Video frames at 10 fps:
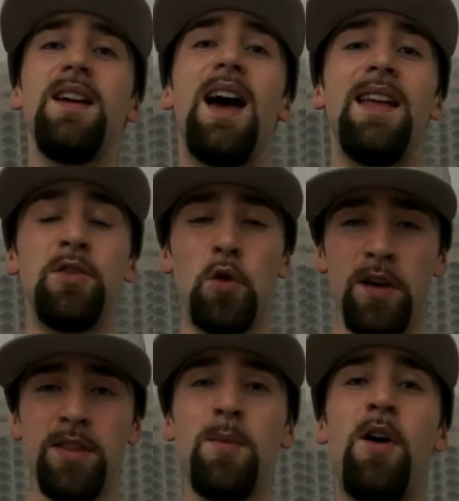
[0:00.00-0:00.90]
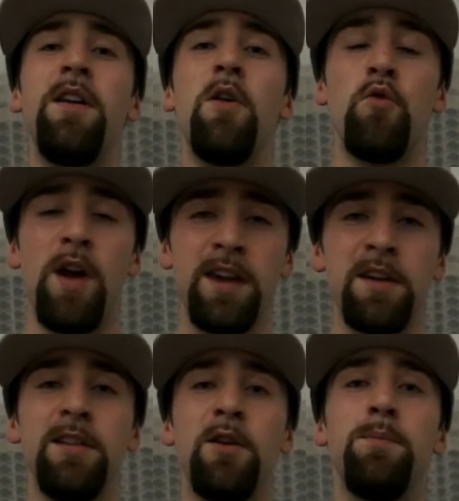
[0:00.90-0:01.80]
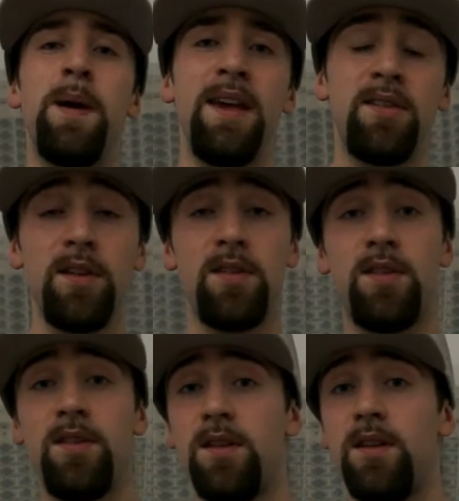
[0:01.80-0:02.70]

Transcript: and doing them on a regular basis,